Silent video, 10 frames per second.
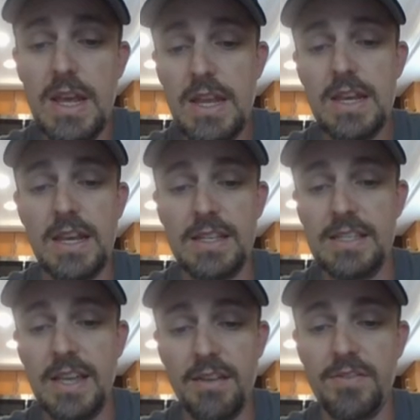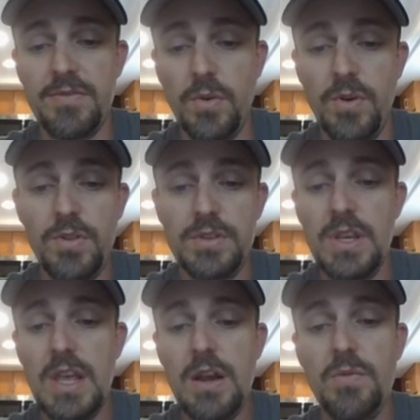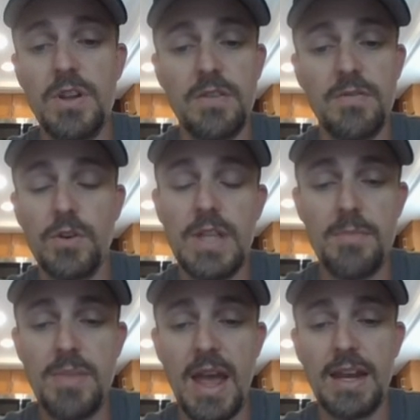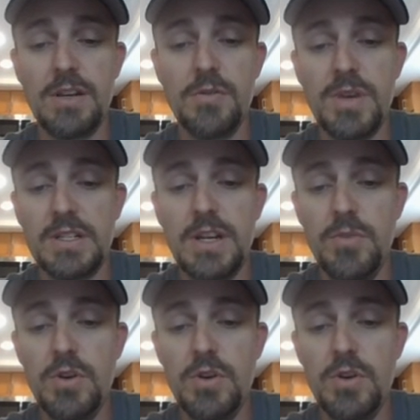You get 7/4. When you convert that back into a mixed number,